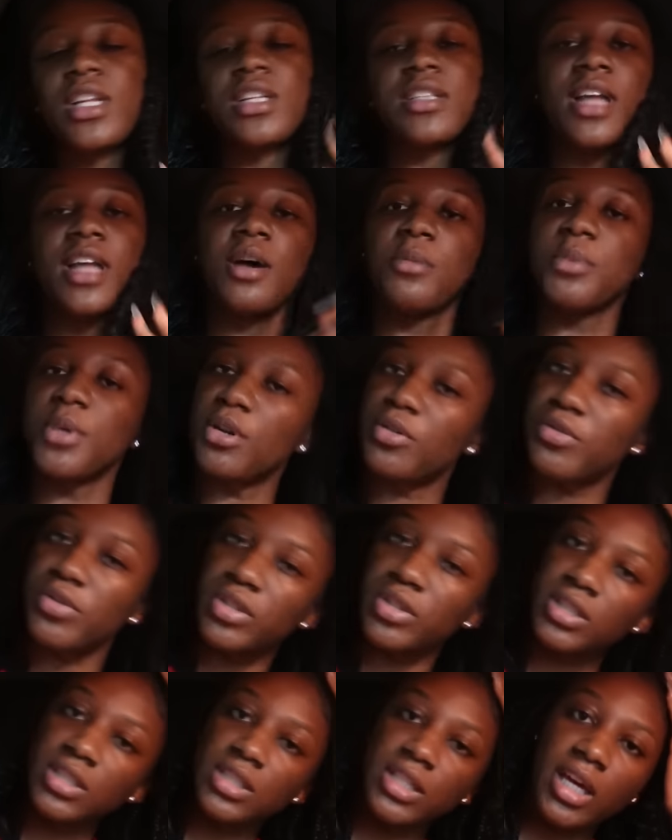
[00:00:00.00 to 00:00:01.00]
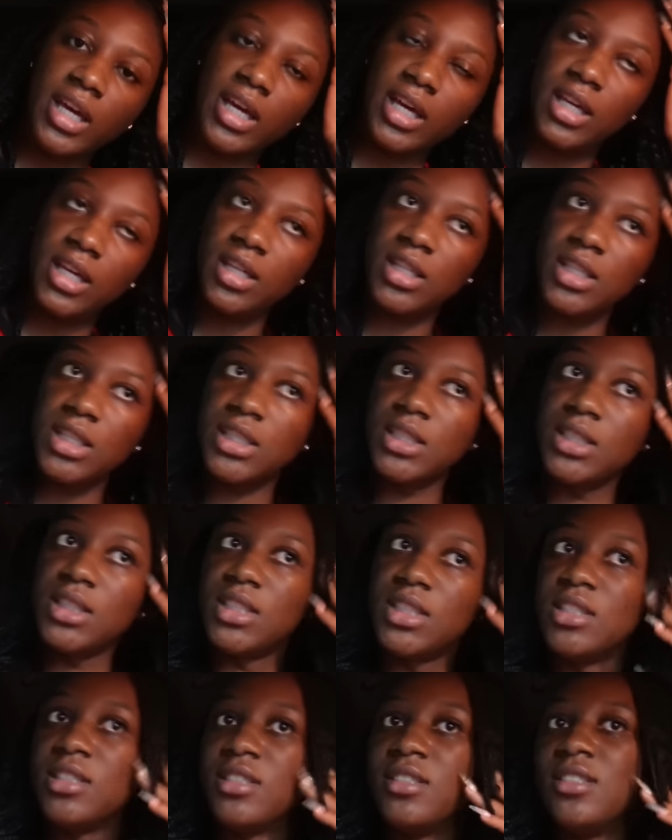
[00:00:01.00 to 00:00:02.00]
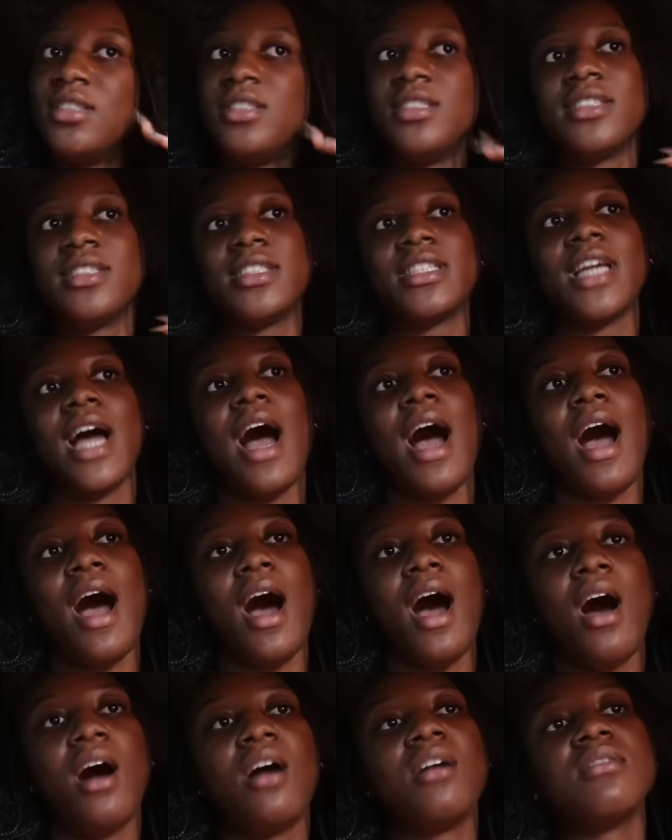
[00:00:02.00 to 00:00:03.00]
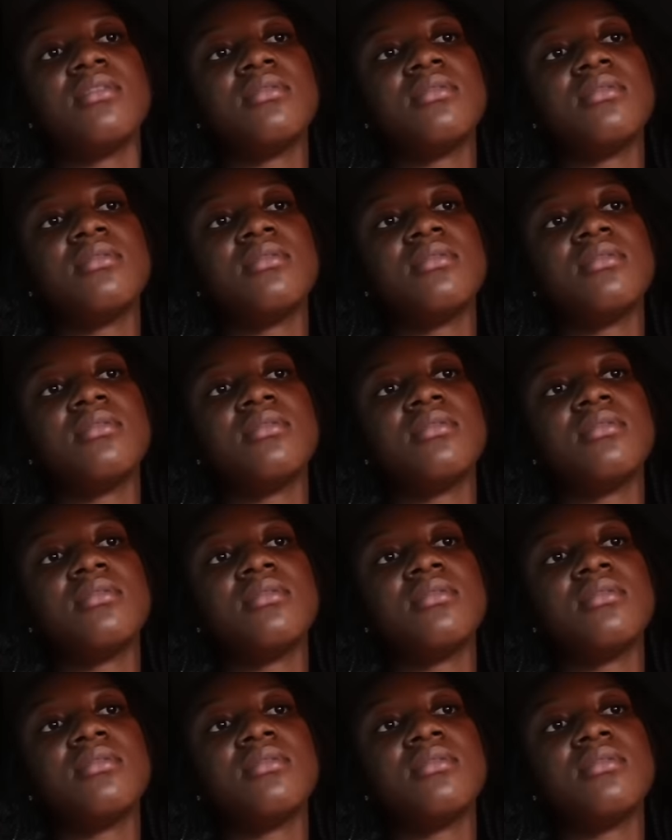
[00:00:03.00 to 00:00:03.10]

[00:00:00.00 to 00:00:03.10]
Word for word: that'll be all for today y'all.